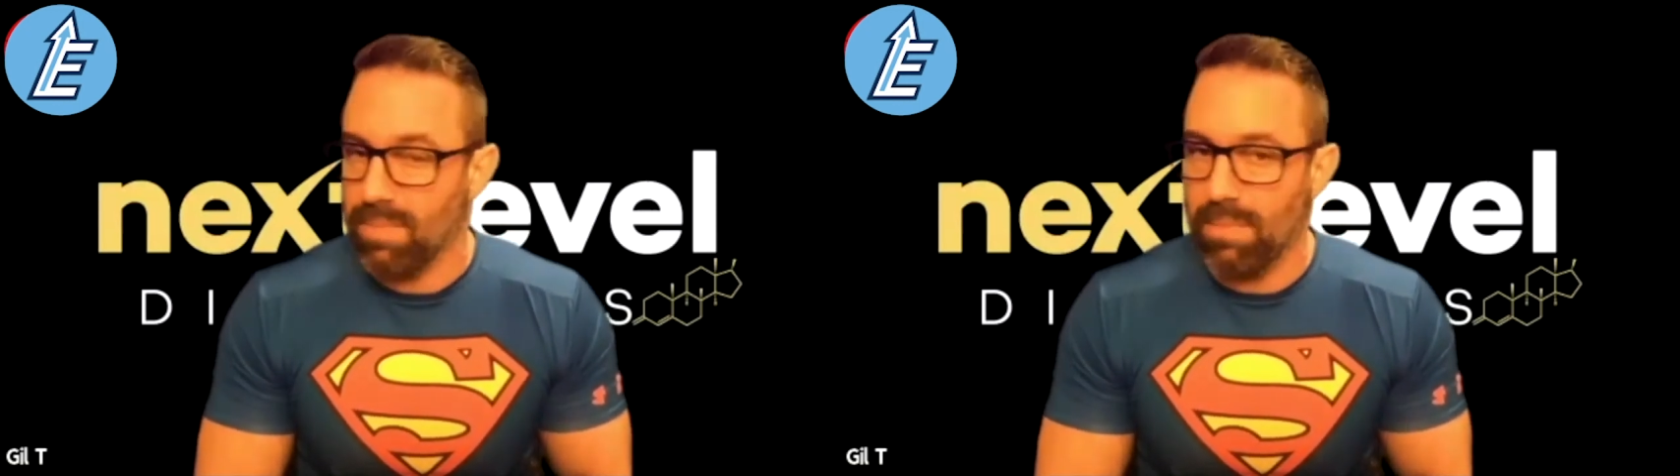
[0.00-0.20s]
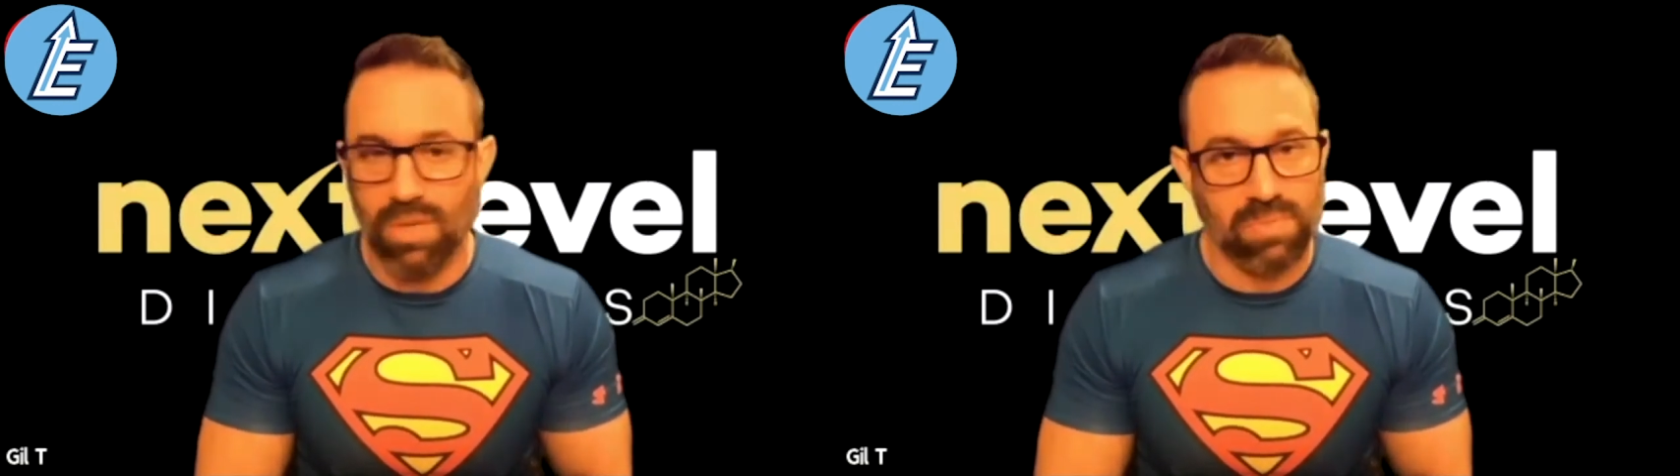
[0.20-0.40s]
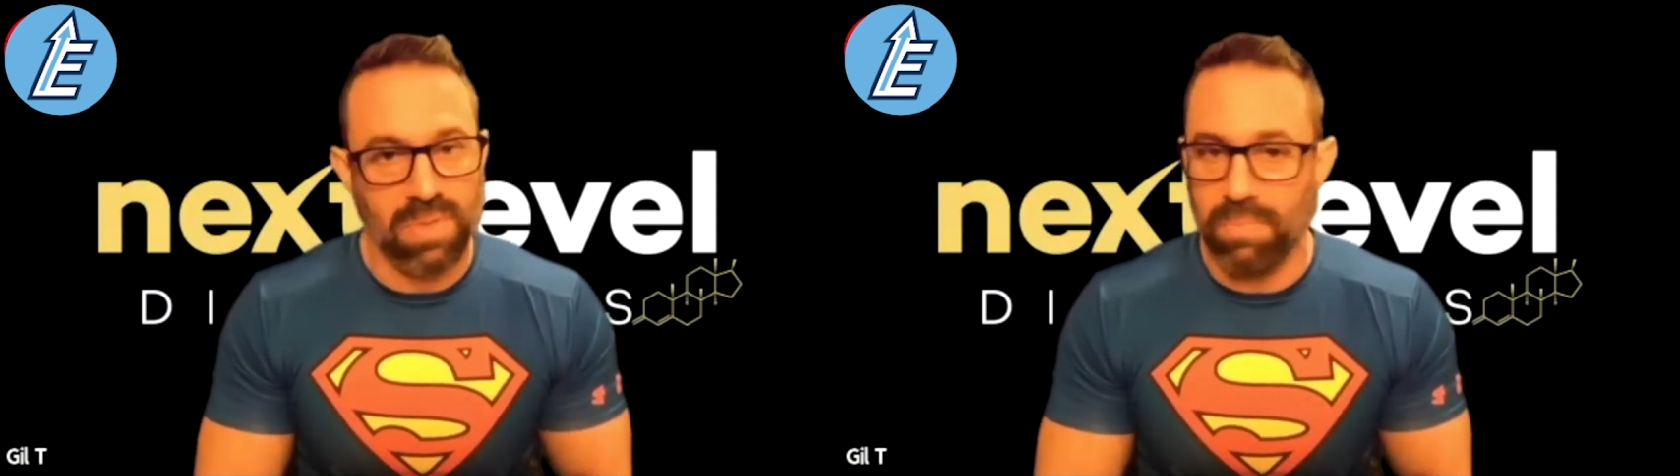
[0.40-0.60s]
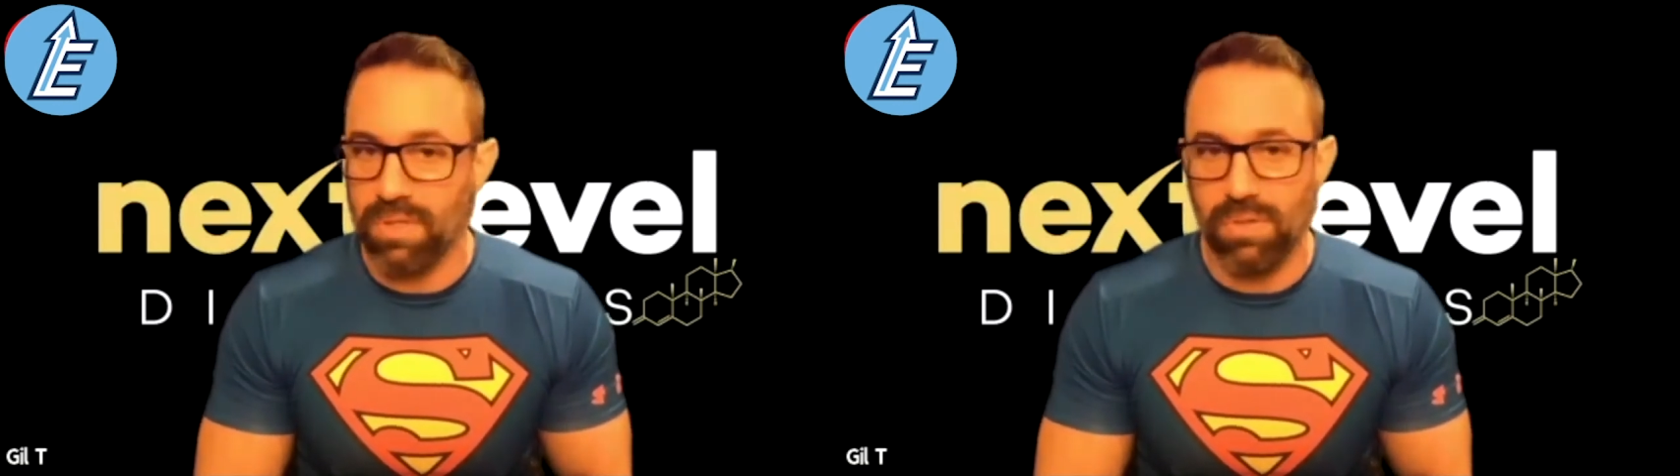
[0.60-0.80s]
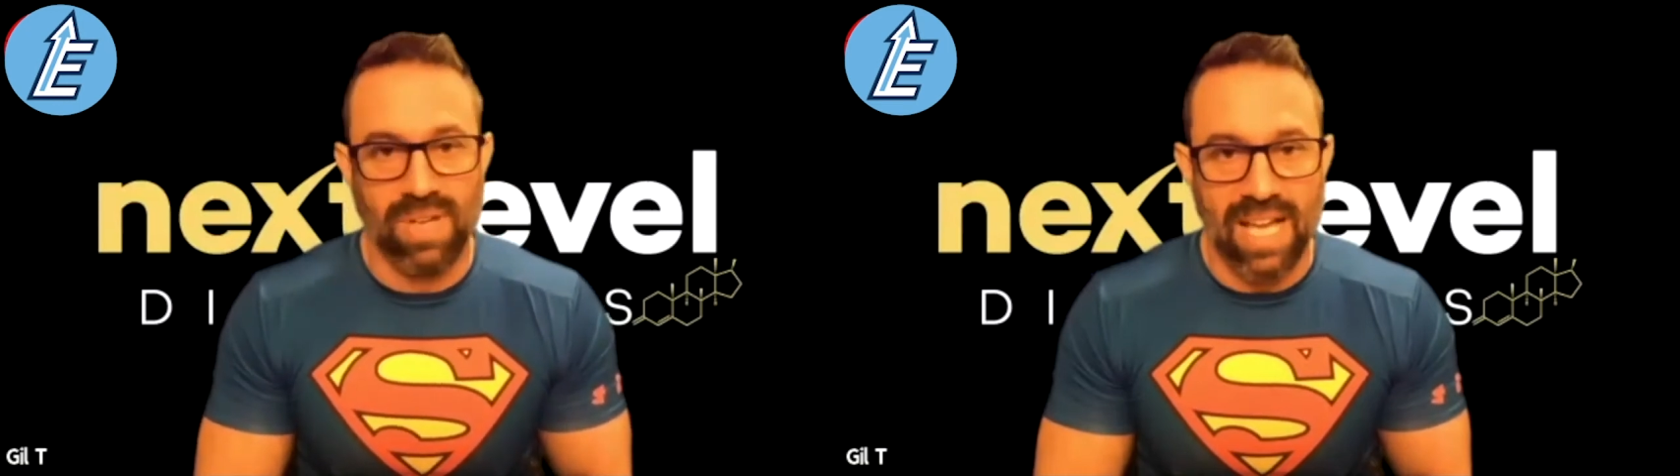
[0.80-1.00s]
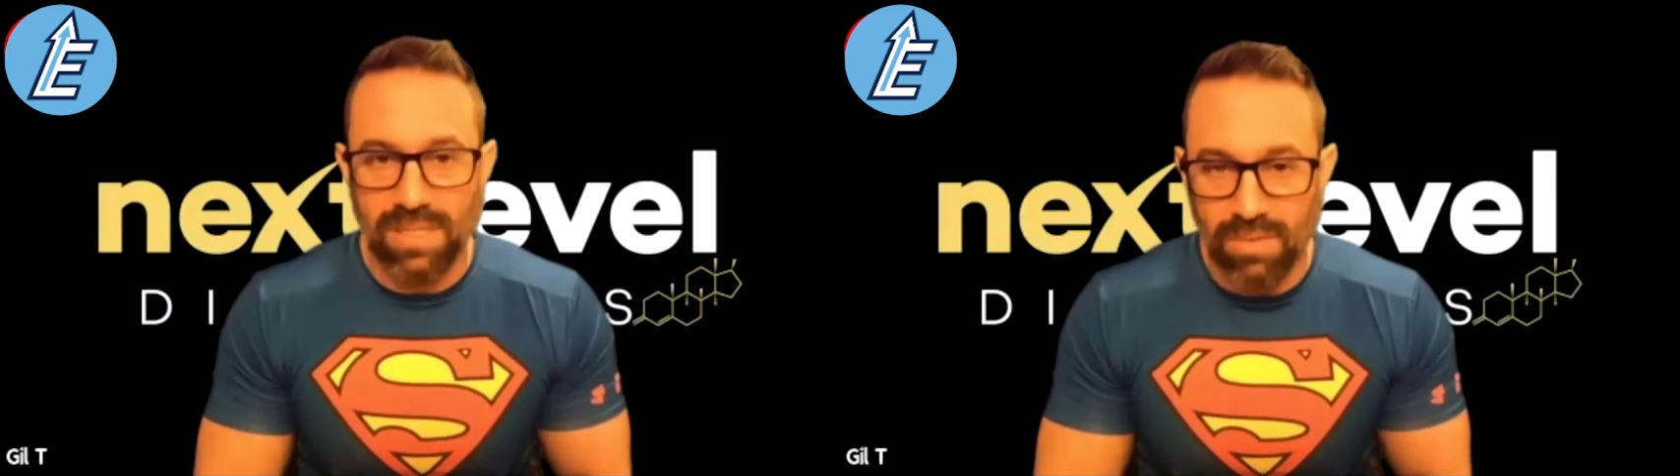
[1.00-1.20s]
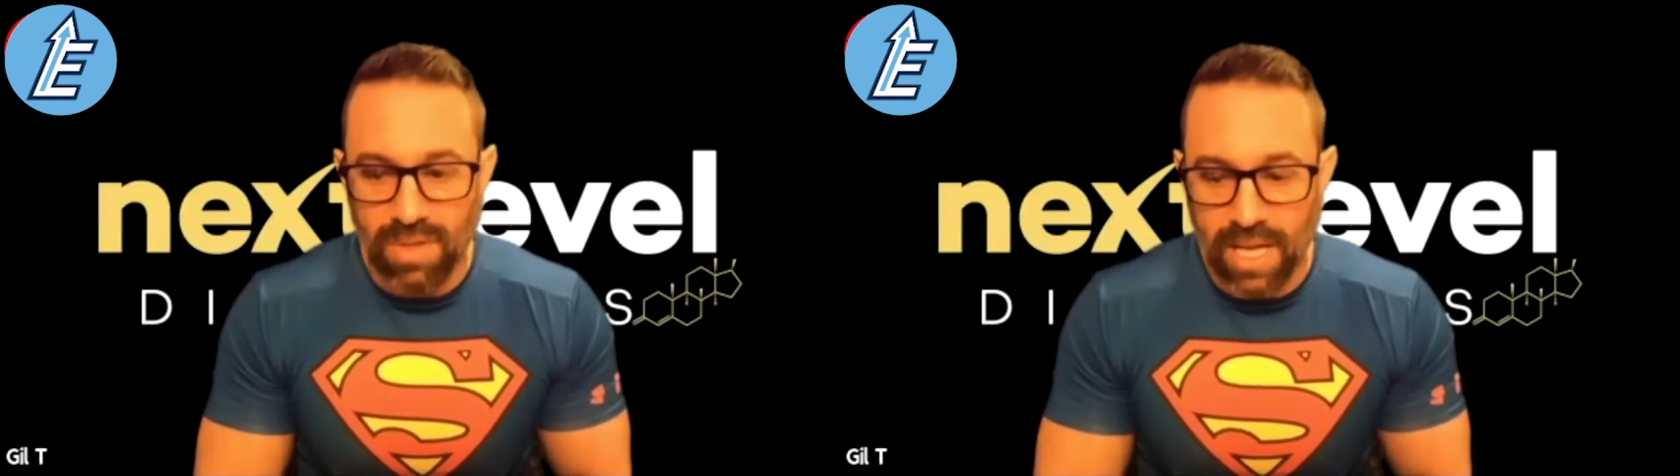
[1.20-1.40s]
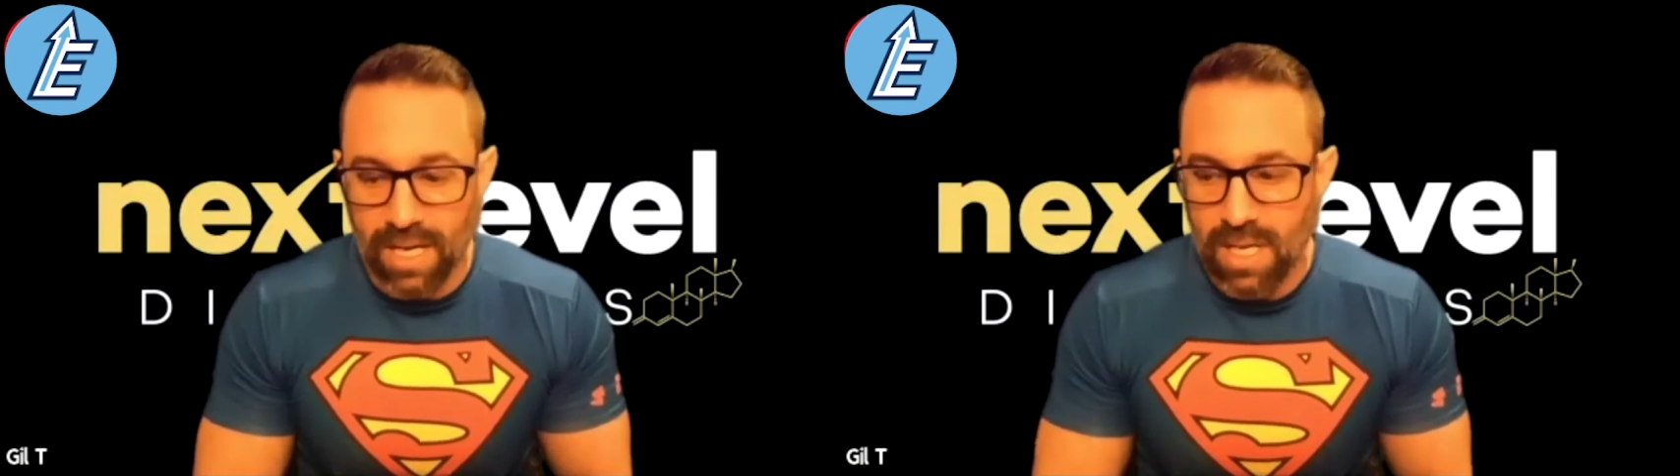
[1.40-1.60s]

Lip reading: and most people do not do that.